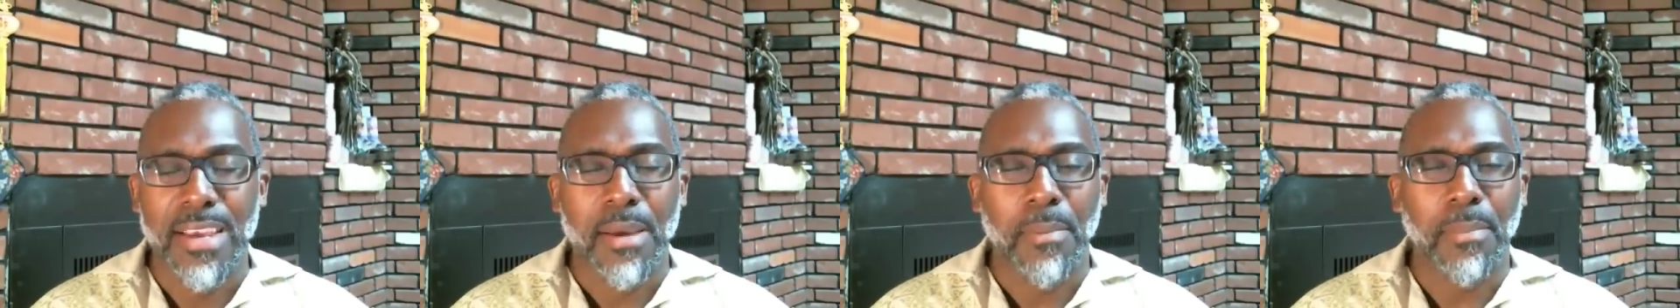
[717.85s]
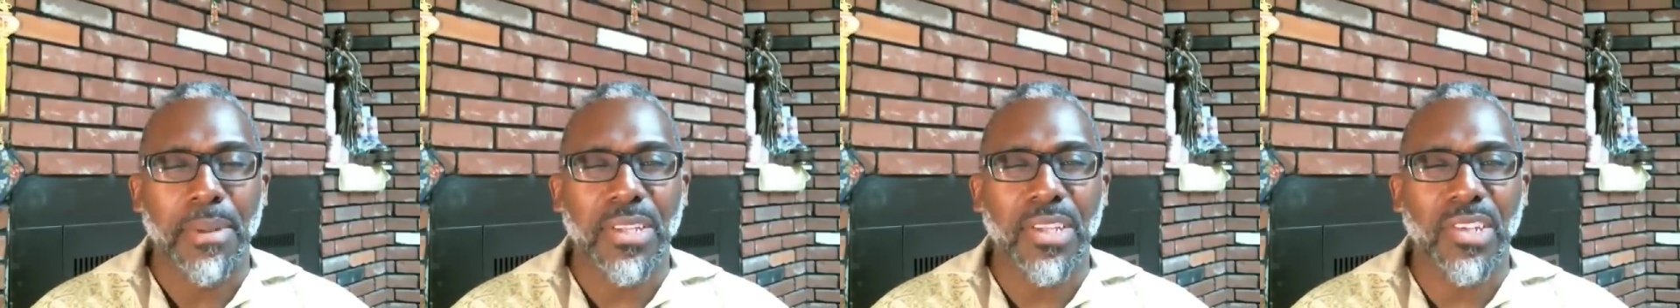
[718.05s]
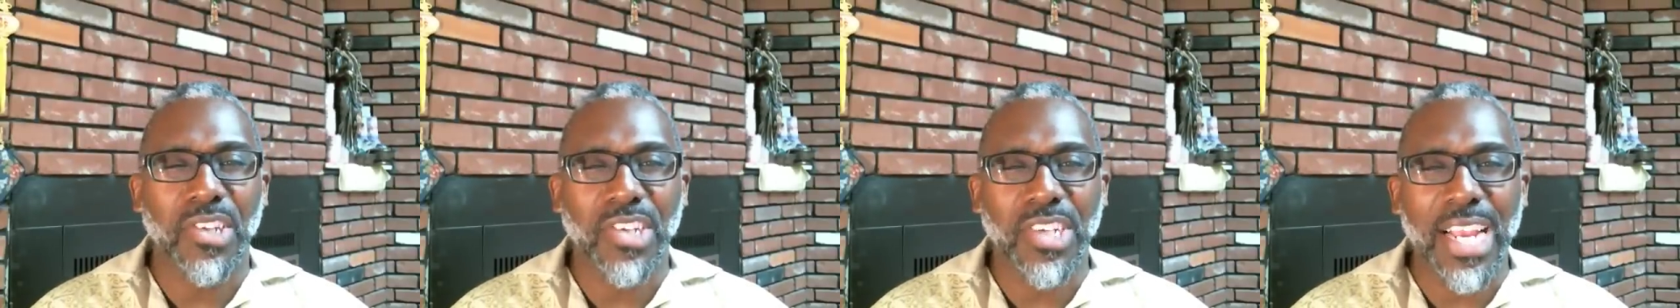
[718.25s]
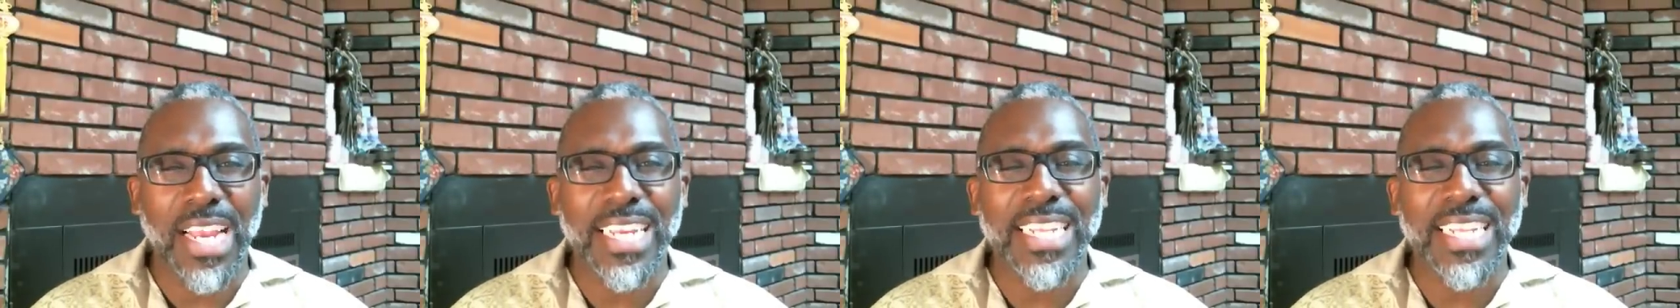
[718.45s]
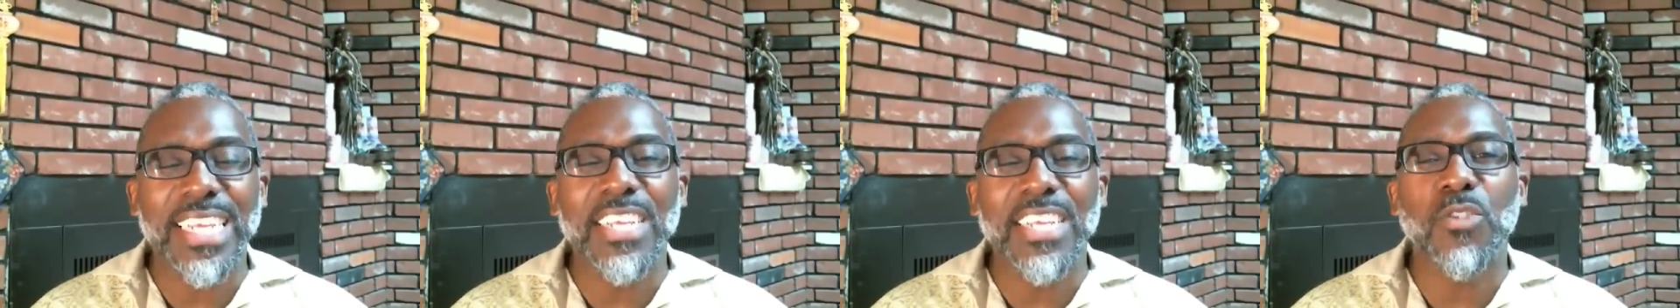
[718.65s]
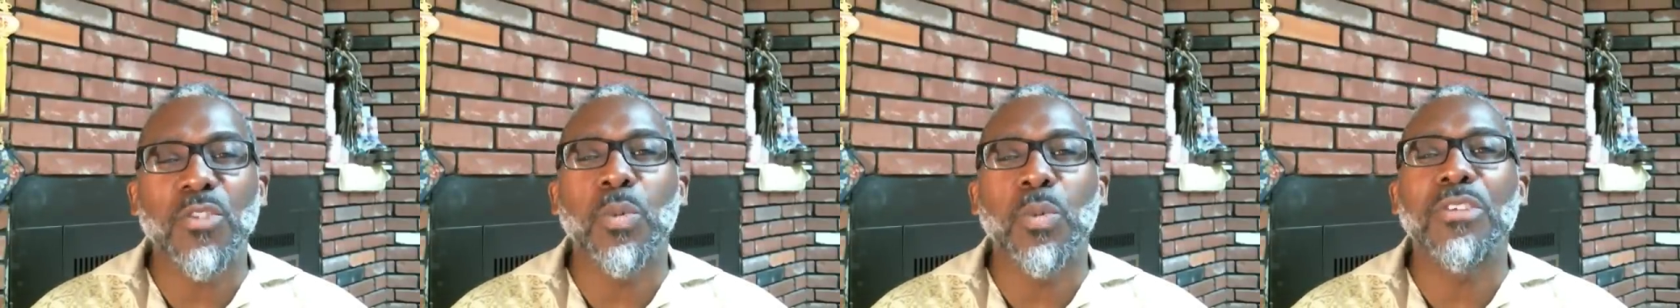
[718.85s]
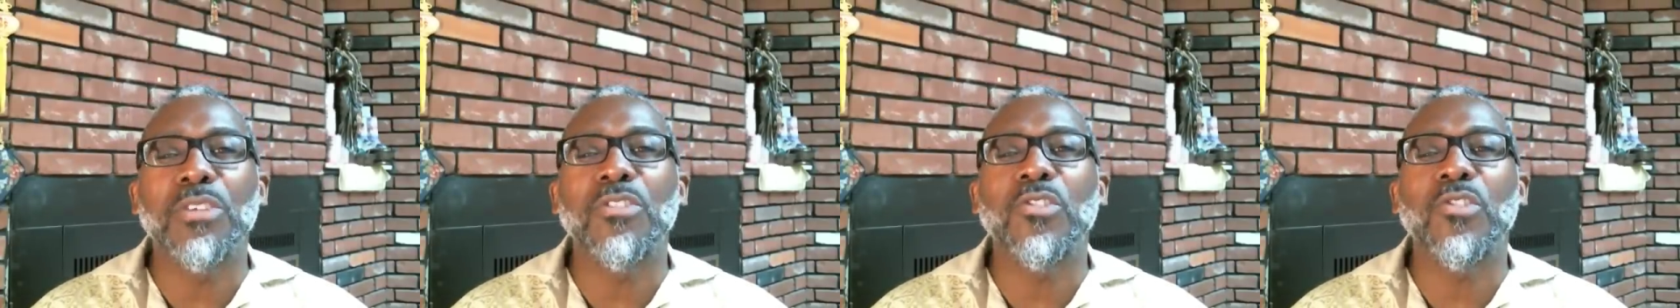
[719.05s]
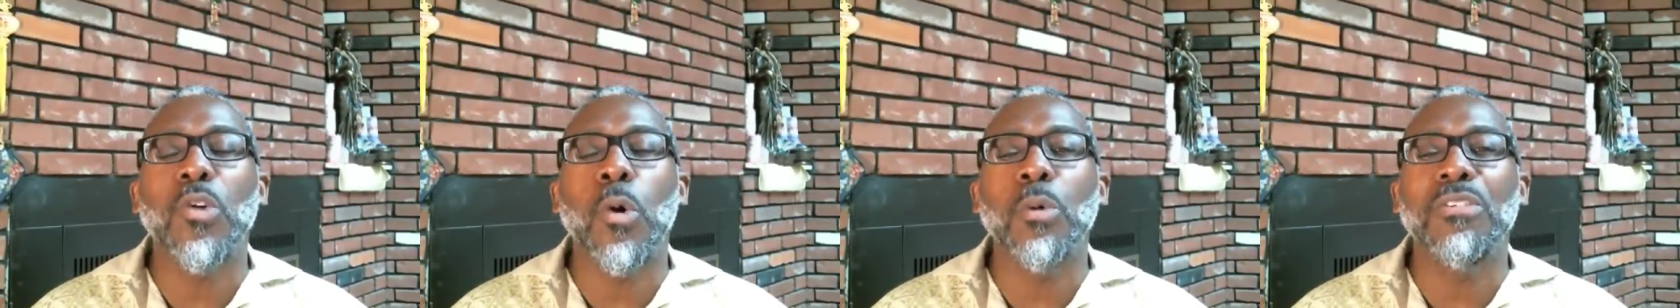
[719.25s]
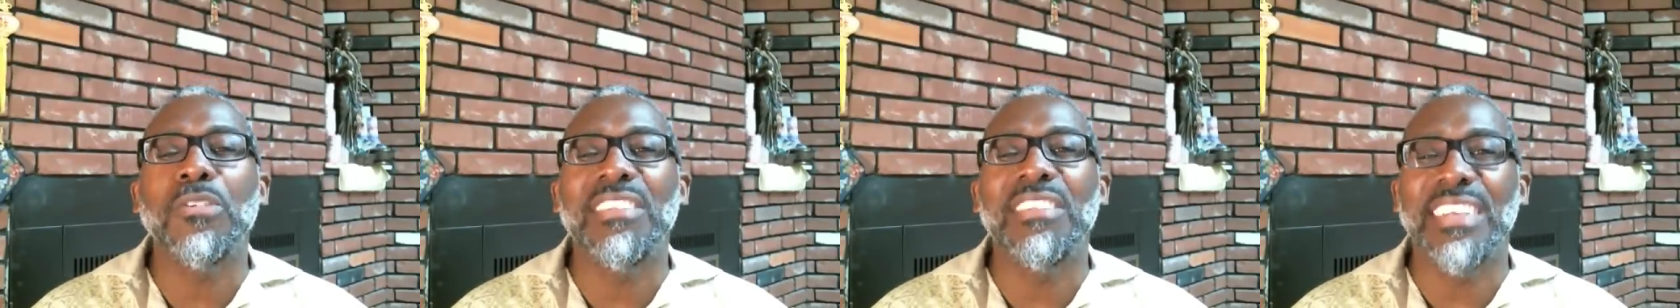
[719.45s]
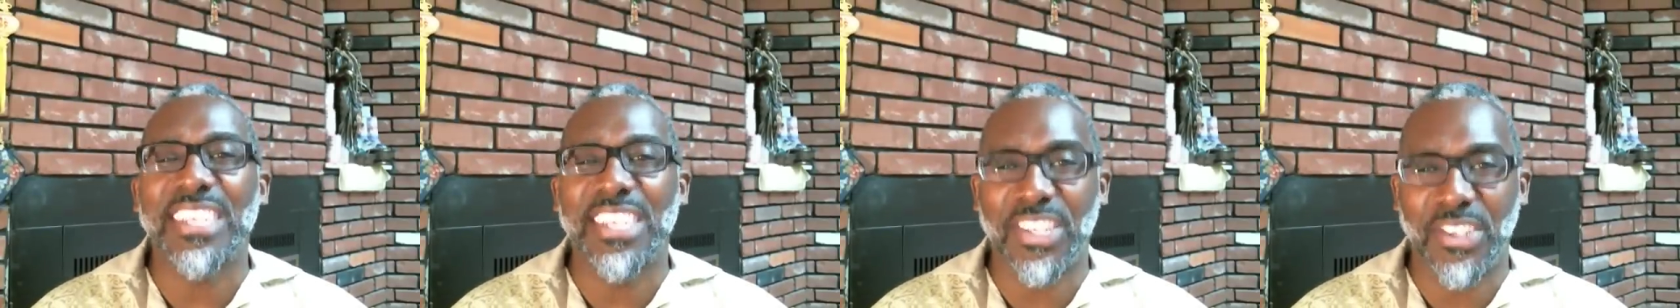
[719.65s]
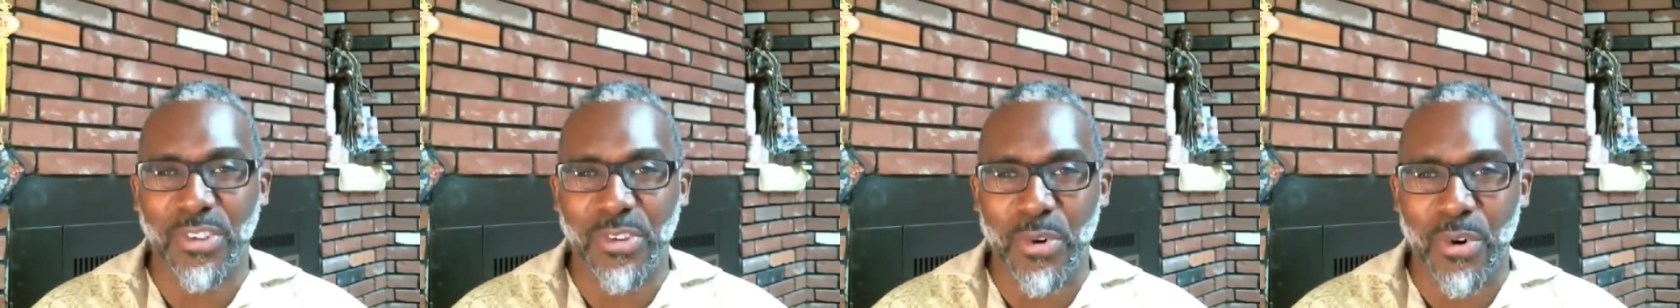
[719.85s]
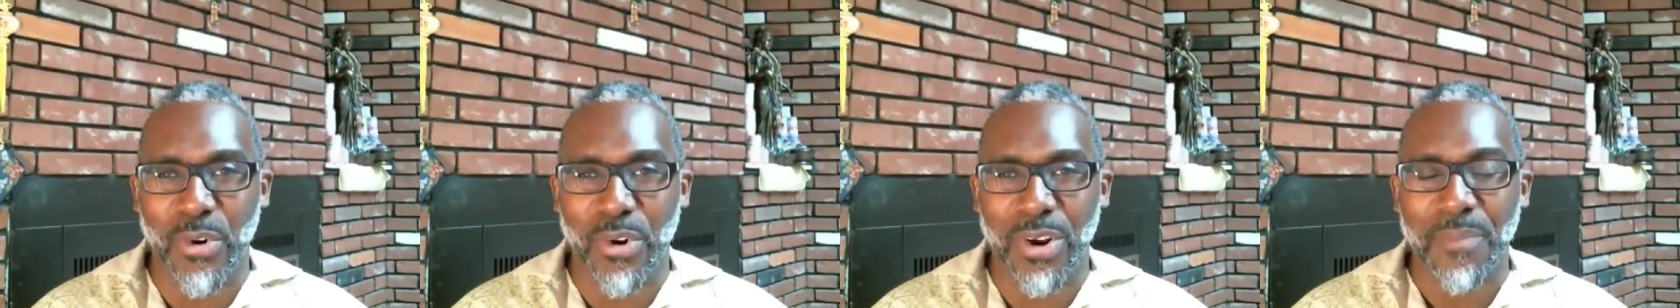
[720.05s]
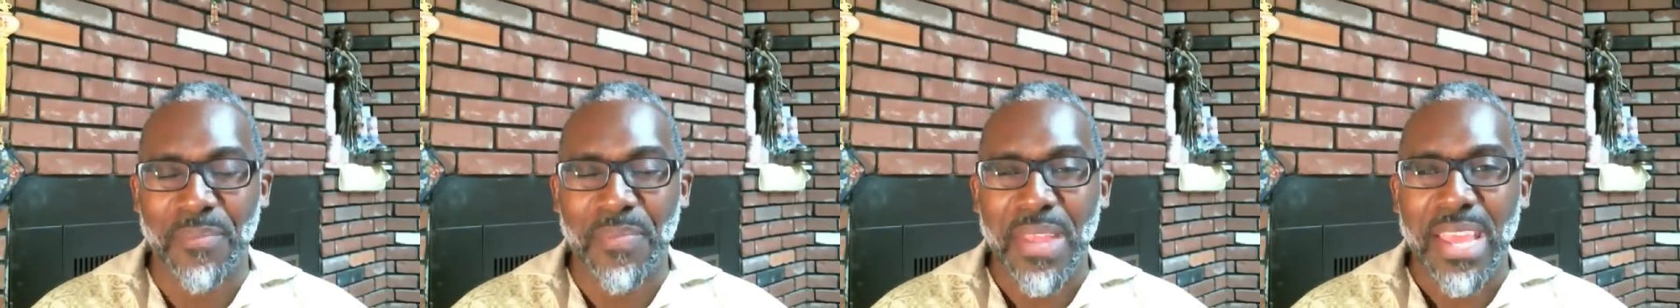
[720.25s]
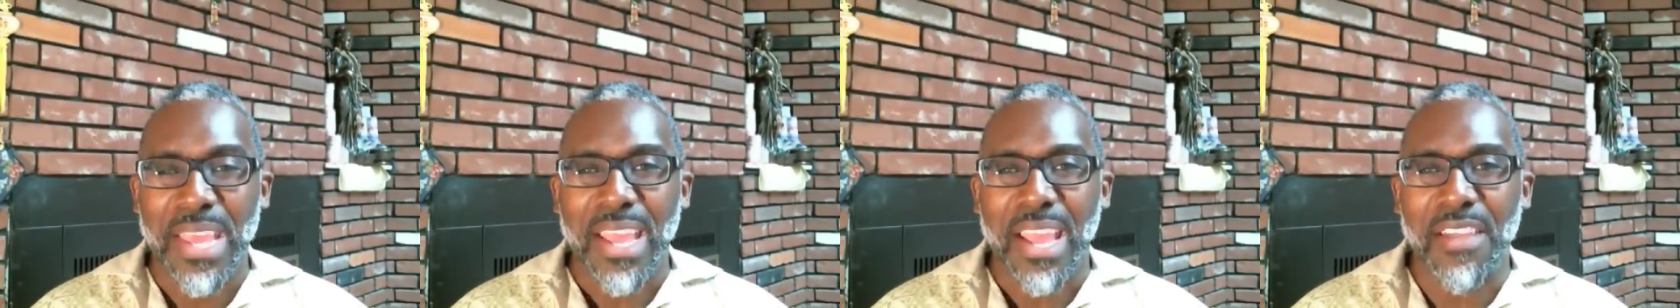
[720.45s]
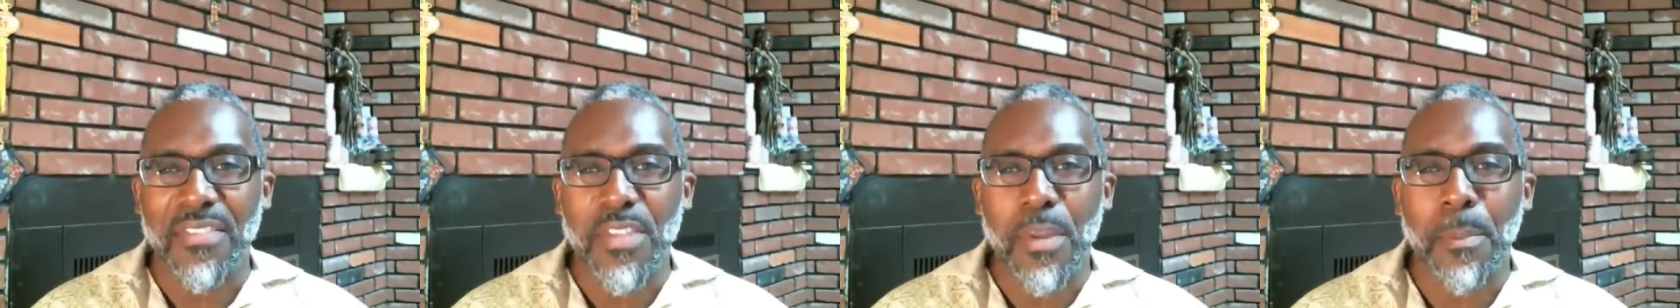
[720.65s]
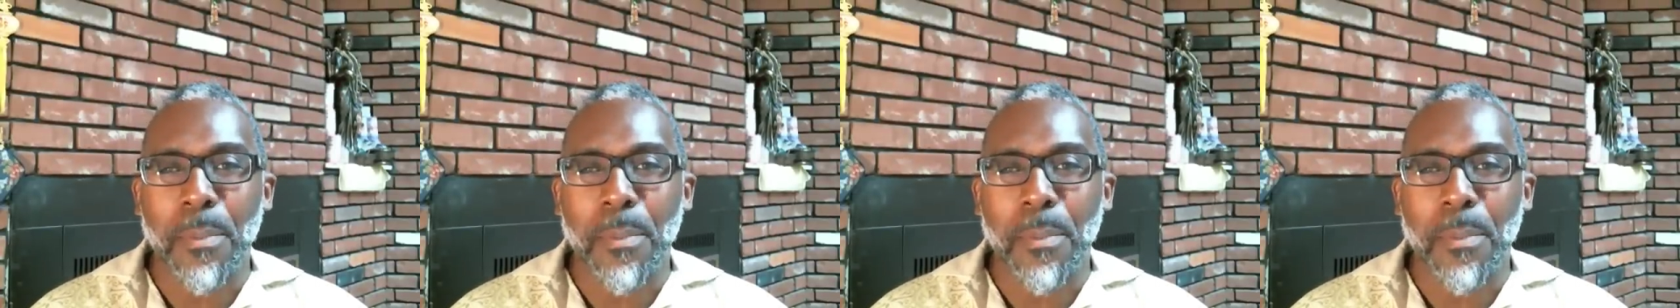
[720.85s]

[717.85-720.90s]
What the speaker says: But the Chinese were so secure in the